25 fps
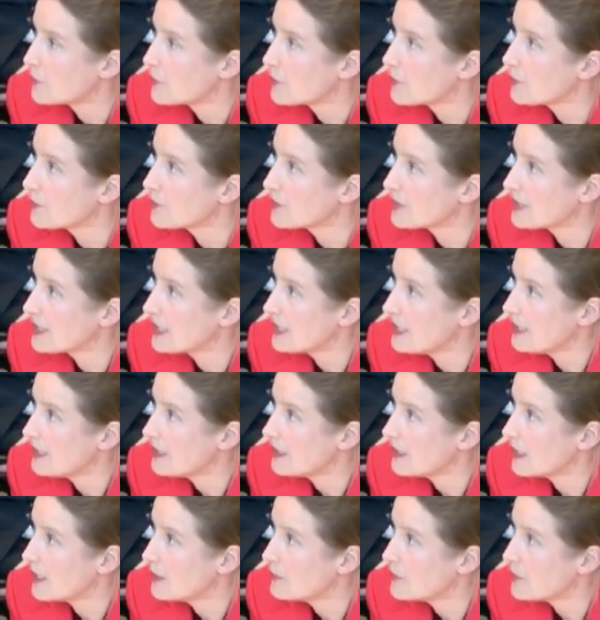Moreover,
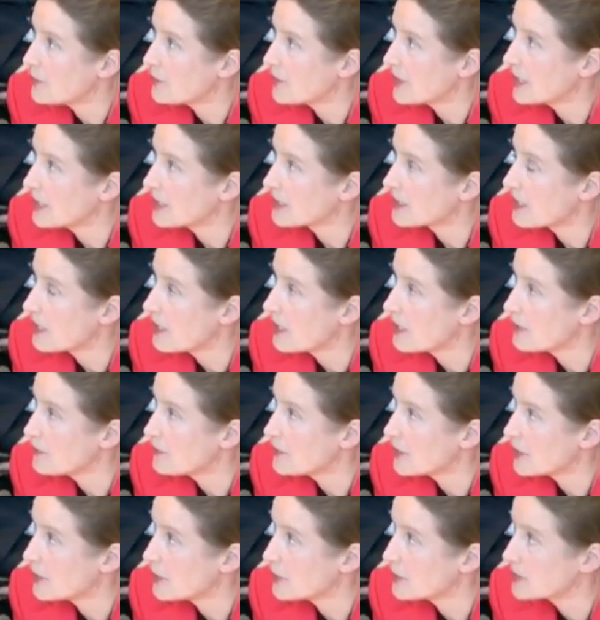the MFN
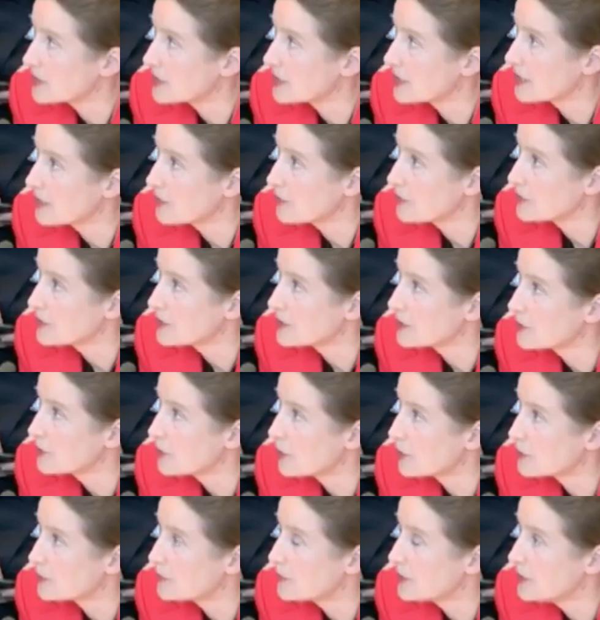carve-out can also
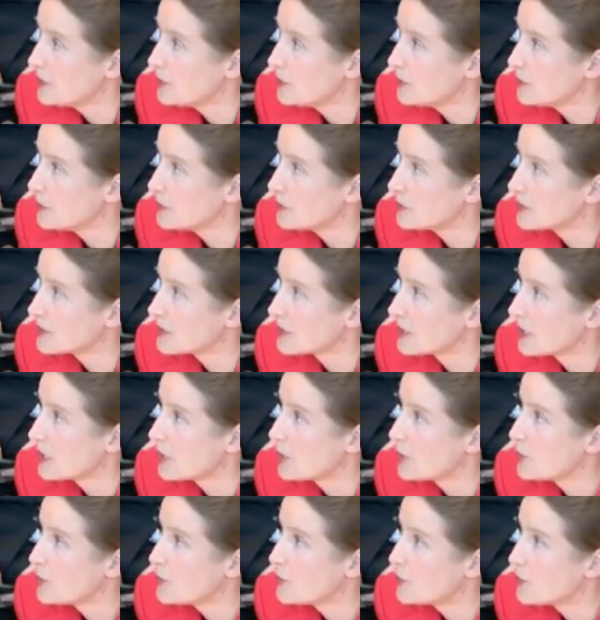not be used
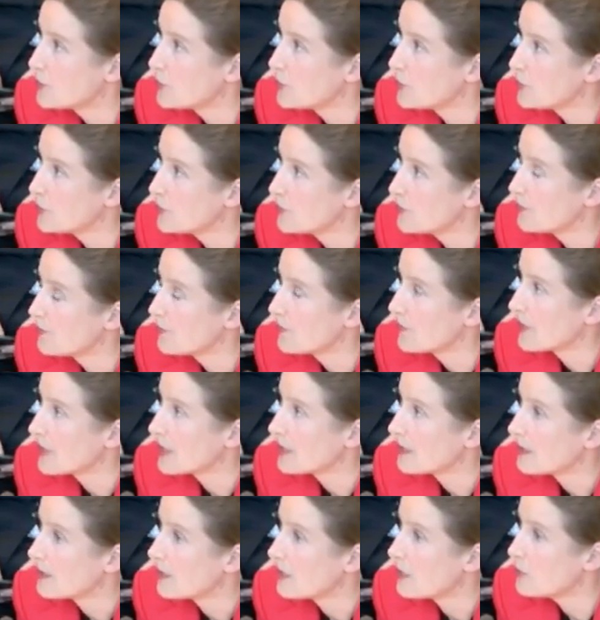to
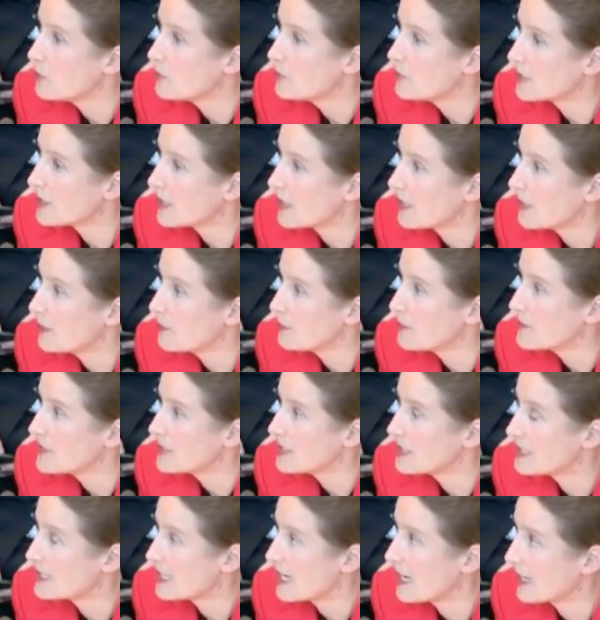overcome
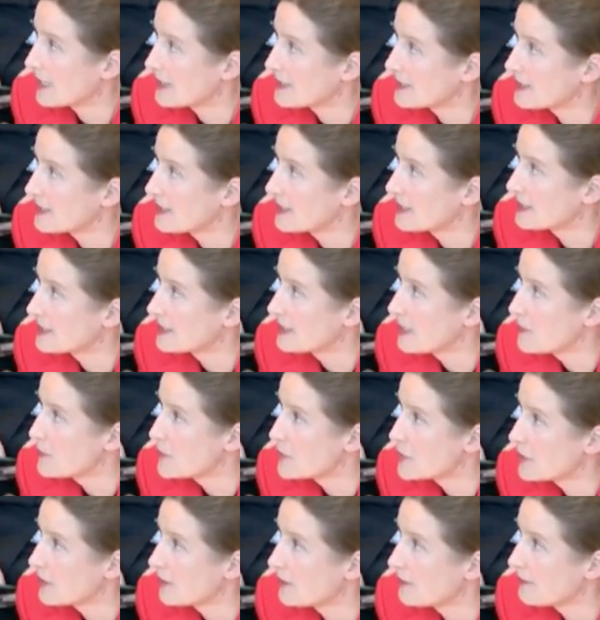the tax
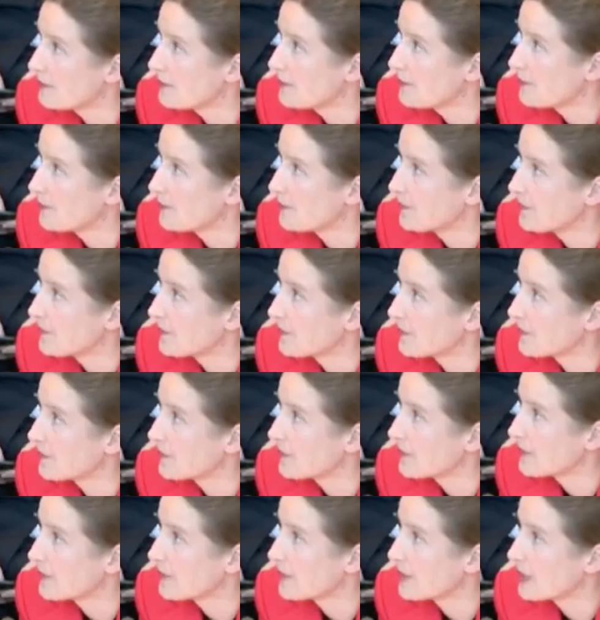exemption.
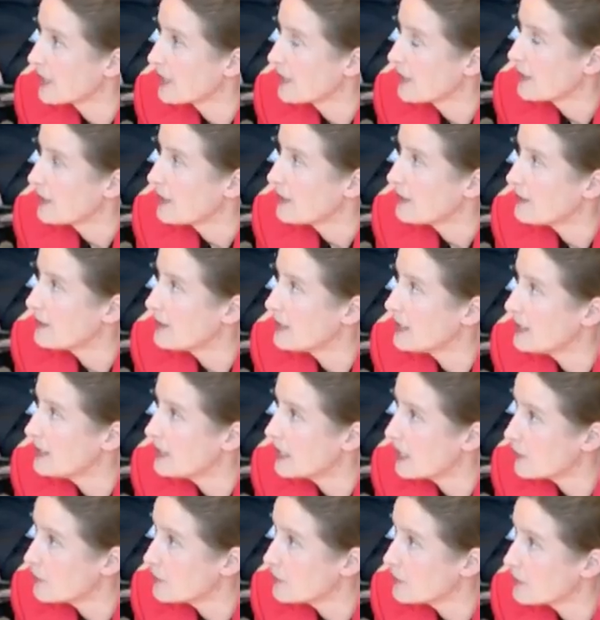
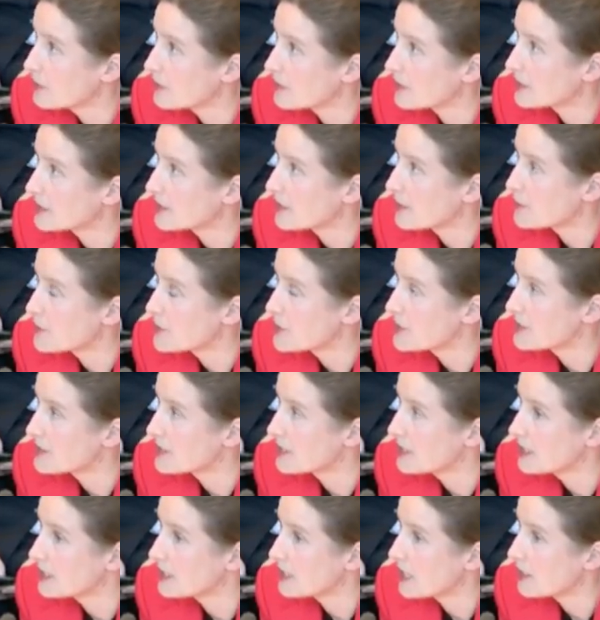The narrow
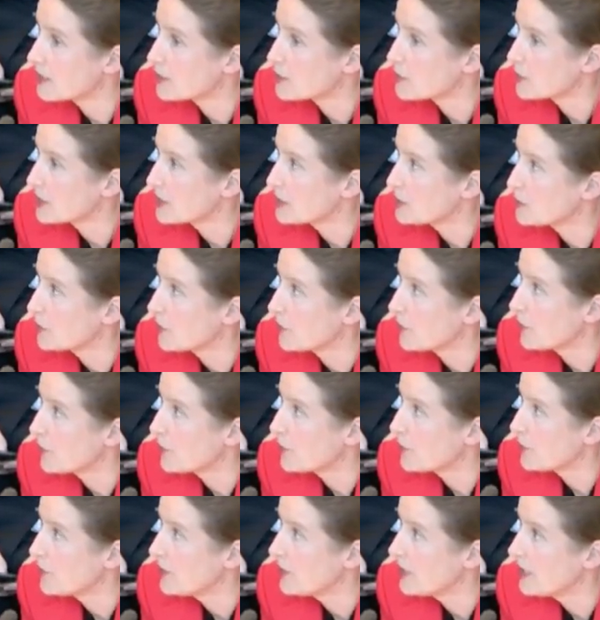exceptions in
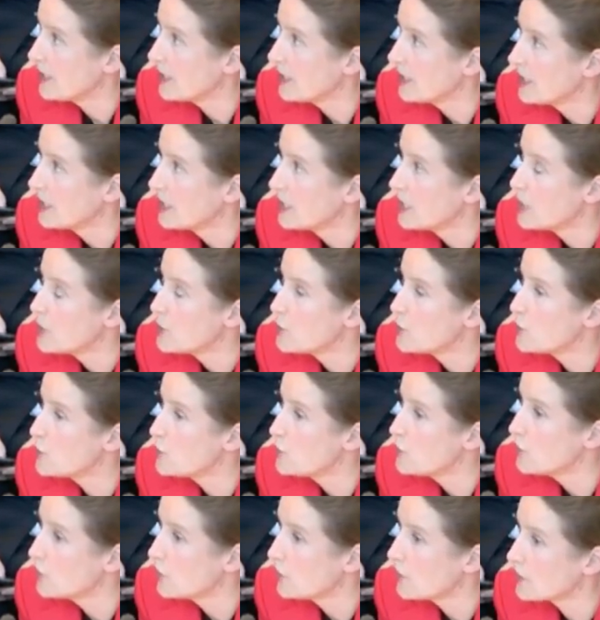21.3
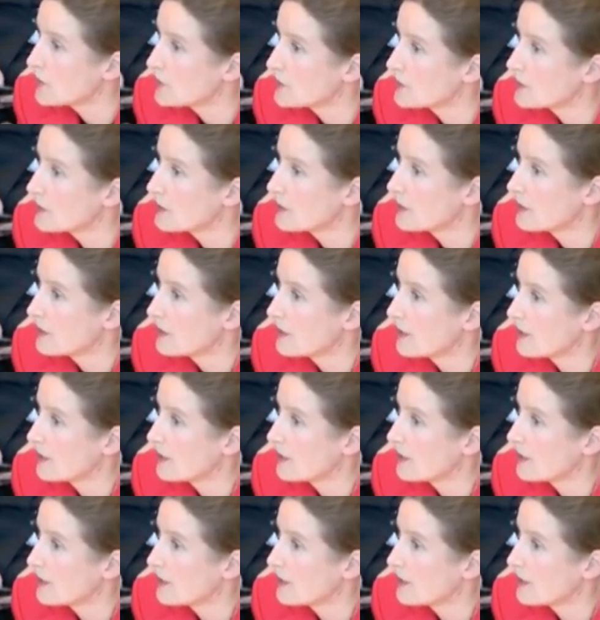do not